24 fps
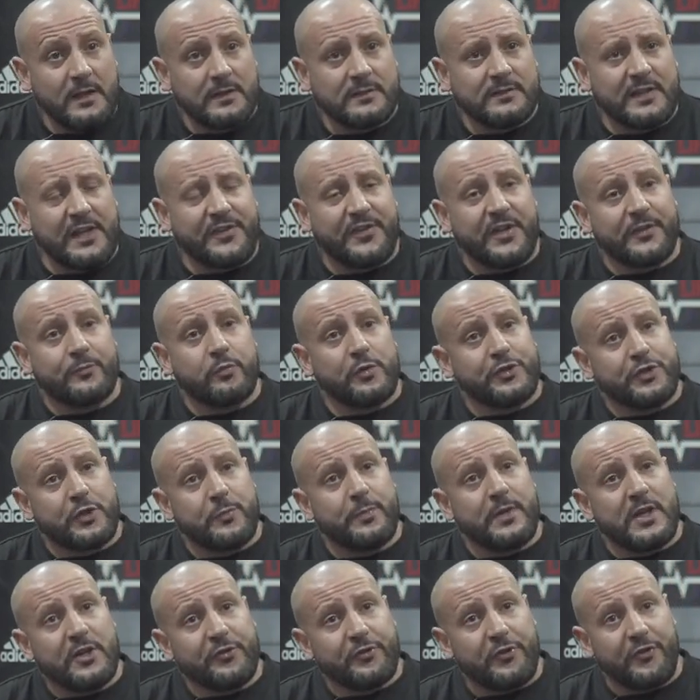They said, would you
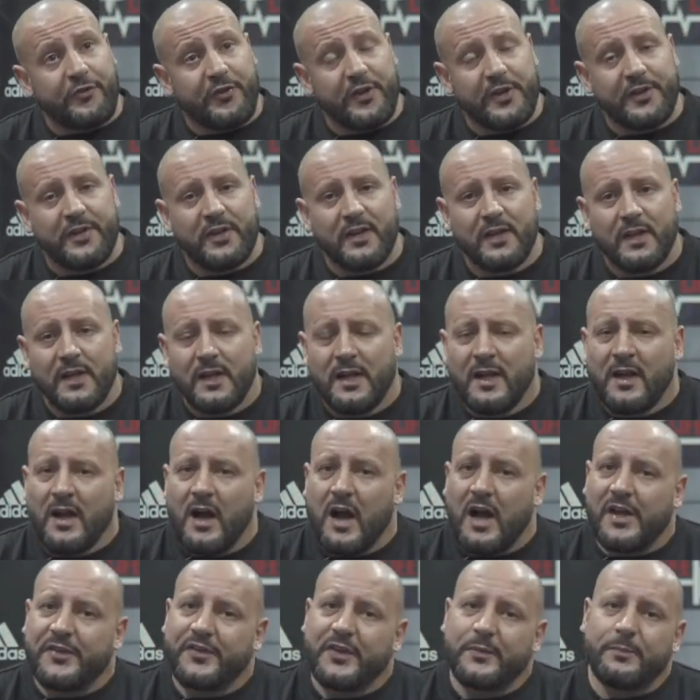be interested?
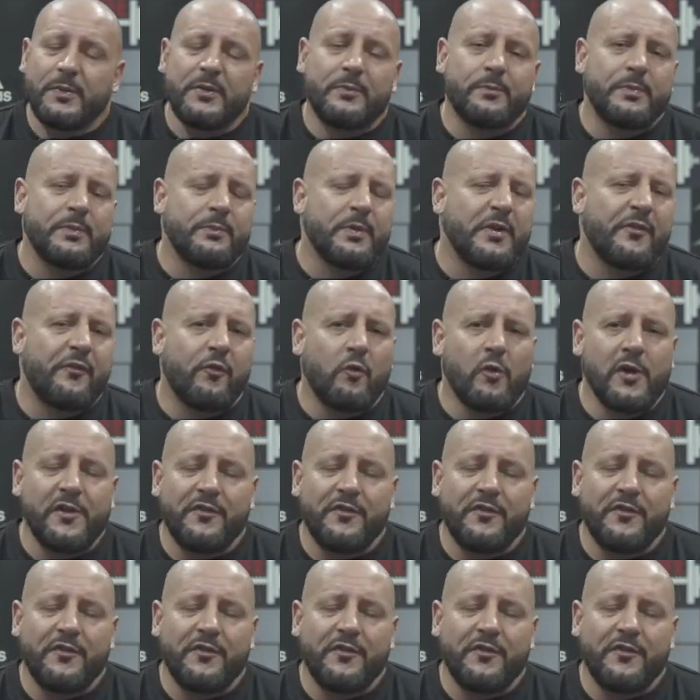I said, before